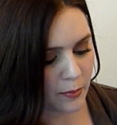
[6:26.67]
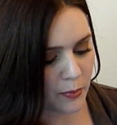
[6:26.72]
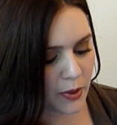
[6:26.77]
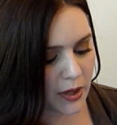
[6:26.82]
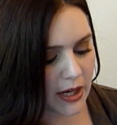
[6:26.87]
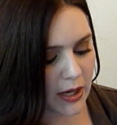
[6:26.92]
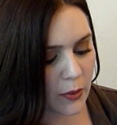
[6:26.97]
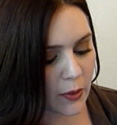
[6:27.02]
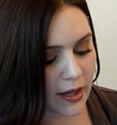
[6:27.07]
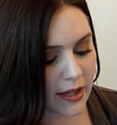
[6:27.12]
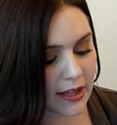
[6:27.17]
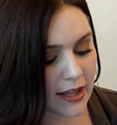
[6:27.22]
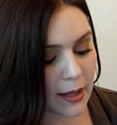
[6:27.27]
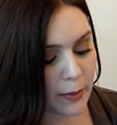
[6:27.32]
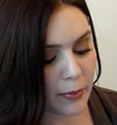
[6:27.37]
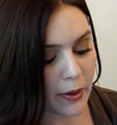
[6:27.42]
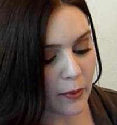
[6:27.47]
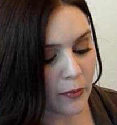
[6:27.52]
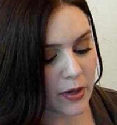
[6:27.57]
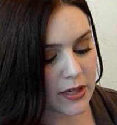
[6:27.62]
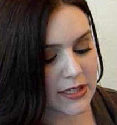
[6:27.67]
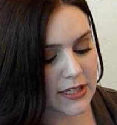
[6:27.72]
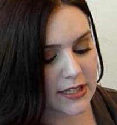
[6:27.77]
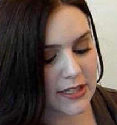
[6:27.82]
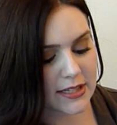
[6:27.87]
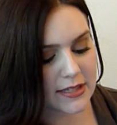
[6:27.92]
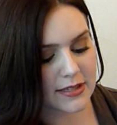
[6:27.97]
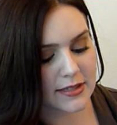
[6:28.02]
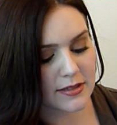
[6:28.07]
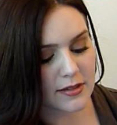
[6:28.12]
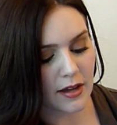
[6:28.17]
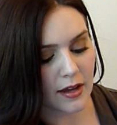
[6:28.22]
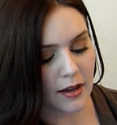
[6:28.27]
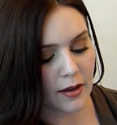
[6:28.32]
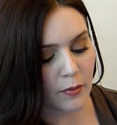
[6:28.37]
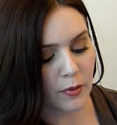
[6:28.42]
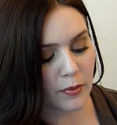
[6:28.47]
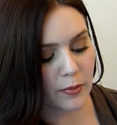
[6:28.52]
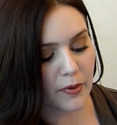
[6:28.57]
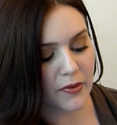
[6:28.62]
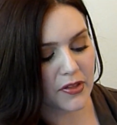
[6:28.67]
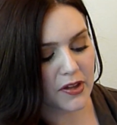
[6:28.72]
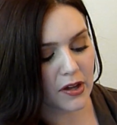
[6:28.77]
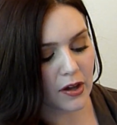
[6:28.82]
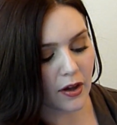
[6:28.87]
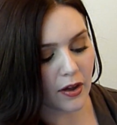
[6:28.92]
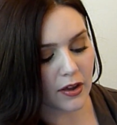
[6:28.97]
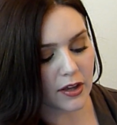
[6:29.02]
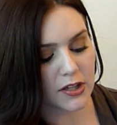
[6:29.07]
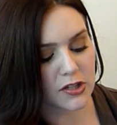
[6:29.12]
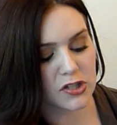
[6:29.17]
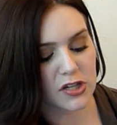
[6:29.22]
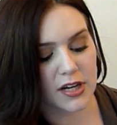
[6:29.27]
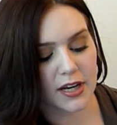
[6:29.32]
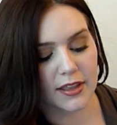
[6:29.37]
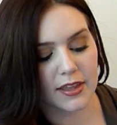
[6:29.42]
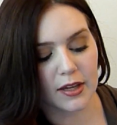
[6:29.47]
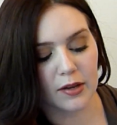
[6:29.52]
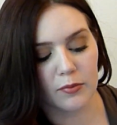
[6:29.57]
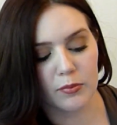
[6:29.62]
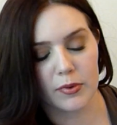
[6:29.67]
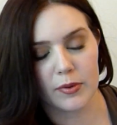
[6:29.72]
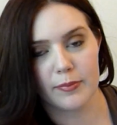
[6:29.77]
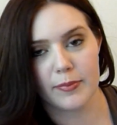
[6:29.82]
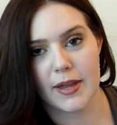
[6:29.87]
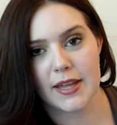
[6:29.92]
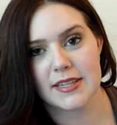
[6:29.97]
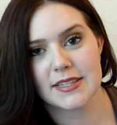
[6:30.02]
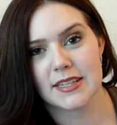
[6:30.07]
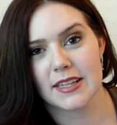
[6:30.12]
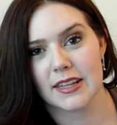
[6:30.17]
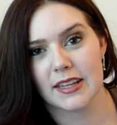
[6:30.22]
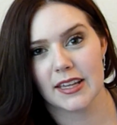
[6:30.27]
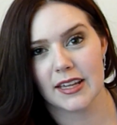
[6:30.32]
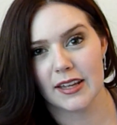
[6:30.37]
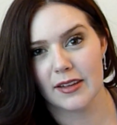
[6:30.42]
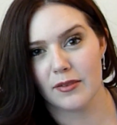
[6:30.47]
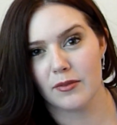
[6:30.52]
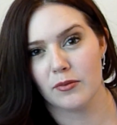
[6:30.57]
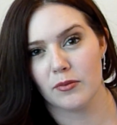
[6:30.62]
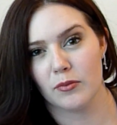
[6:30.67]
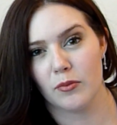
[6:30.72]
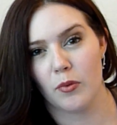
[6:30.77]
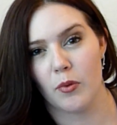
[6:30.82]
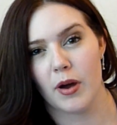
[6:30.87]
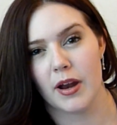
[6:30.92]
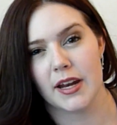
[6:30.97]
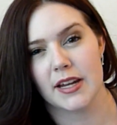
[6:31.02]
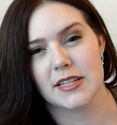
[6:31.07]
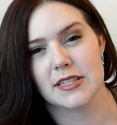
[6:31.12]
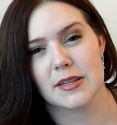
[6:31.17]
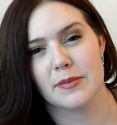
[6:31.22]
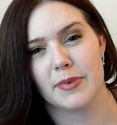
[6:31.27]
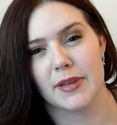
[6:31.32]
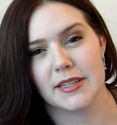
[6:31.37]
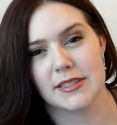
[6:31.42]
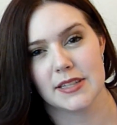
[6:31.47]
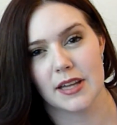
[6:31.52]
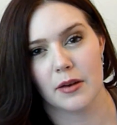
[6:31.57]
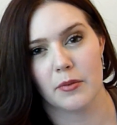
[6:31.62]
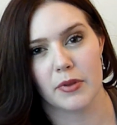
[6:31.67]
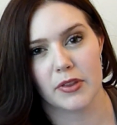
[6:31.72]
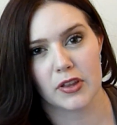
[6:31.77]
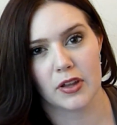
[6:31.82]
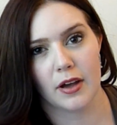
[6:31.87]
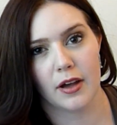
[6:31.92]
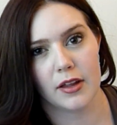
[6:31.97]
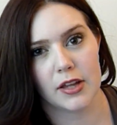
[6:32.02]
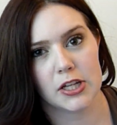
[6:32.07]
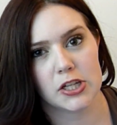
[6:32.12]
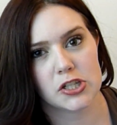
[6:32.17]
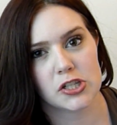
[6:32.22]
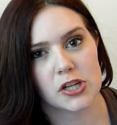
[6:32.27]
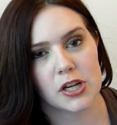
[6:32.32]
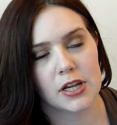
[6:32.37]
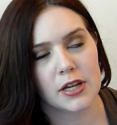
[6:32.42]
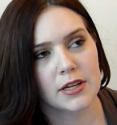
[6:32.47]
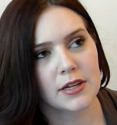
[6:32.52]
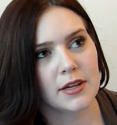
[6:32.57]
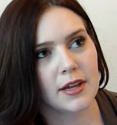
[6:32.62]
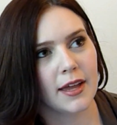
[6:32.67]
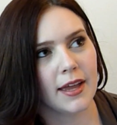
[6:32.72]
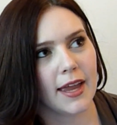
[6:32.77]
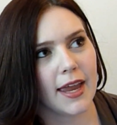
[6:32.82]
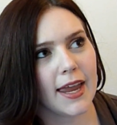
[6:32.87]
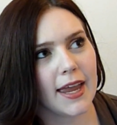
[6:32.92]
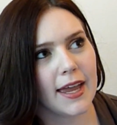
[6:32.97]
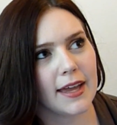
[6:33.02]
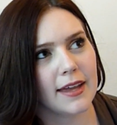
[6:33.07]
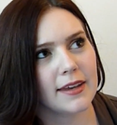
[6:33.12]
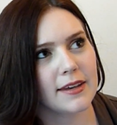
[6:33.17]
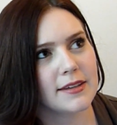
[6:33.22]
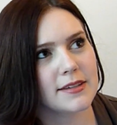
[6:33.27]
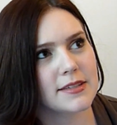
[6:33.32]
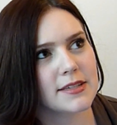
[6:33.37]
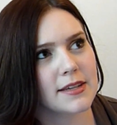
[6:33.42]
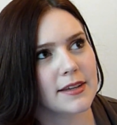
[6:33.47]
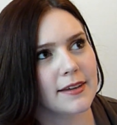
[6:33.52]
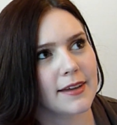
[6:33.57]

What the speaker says: pretty quickly, but we did this, we were both in college, and I think we basically wanted to be done with college. And